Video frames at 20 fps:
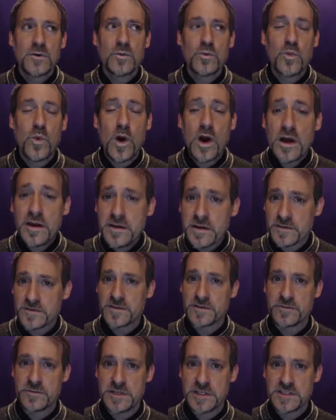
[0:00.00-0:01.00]
One
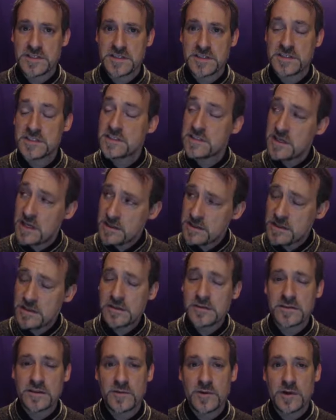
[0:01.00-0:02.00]
of the reasons, it's not the
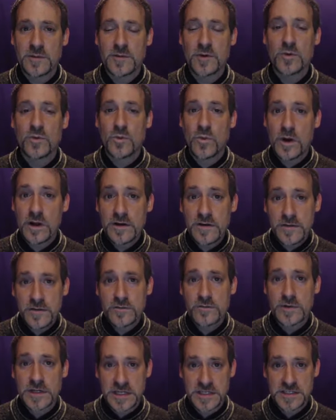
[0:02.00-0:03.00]
only one, but one of
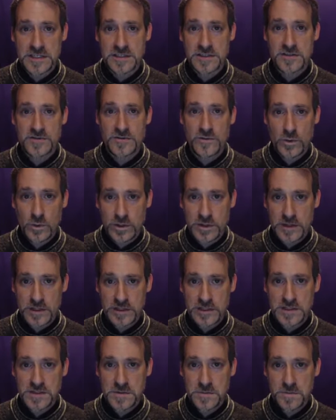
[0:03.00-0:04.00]
the reasons for
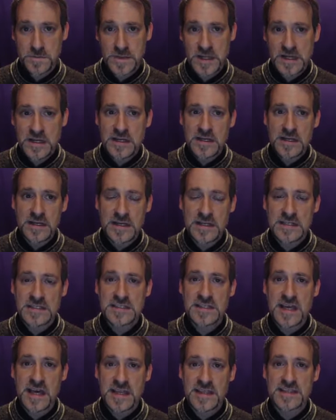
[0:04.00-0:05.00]
this
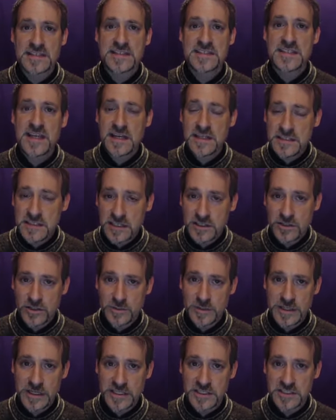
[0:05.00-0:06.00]
is that the sex
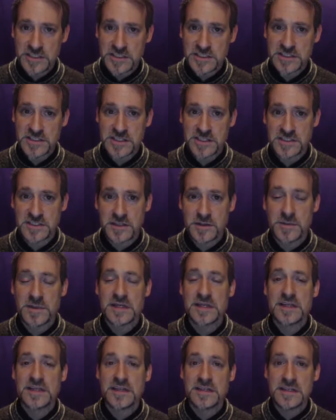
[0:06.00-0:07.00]
determination
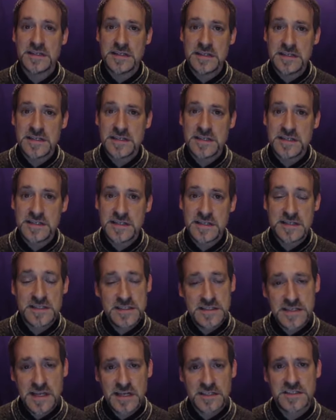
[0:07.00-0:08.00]
system in these
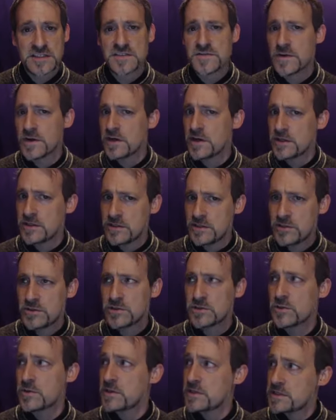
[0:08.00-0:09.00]
insects is very
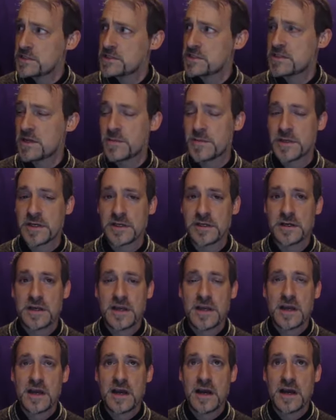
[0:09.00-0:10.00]
unusual. And this is something
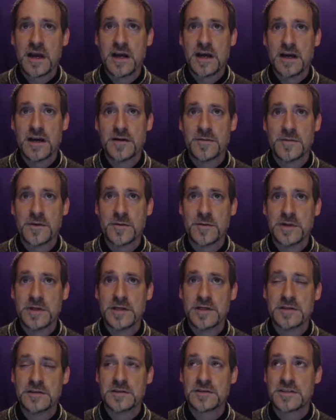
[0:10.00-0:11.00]
uh, that
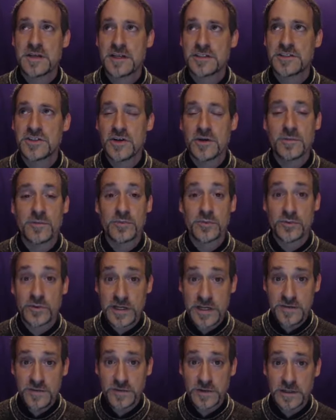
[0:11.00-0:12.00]
we touched on
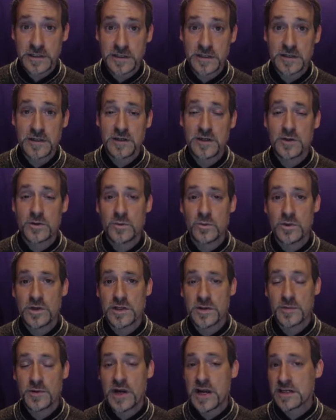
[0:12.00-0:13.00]
briefly
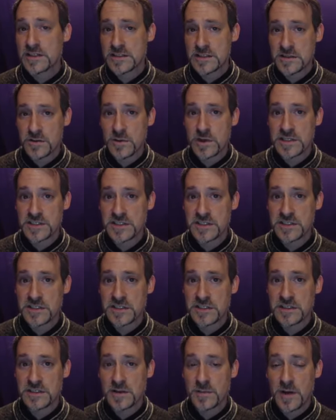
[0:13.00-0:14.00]
with a practice
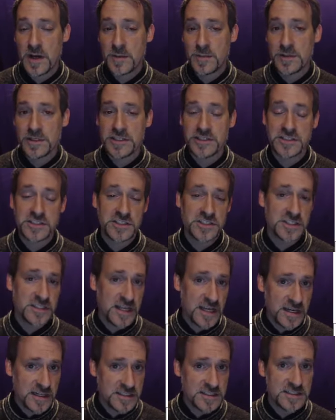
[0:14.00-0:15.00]
question in the population
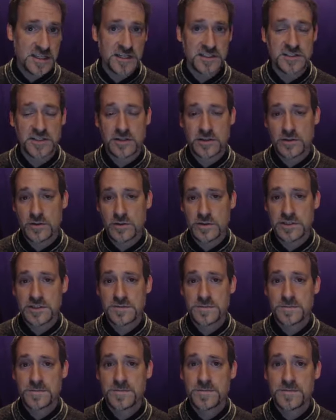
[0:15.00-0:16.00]
genetics section of the
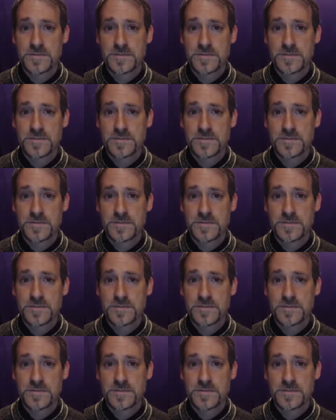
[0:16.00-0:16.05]
course.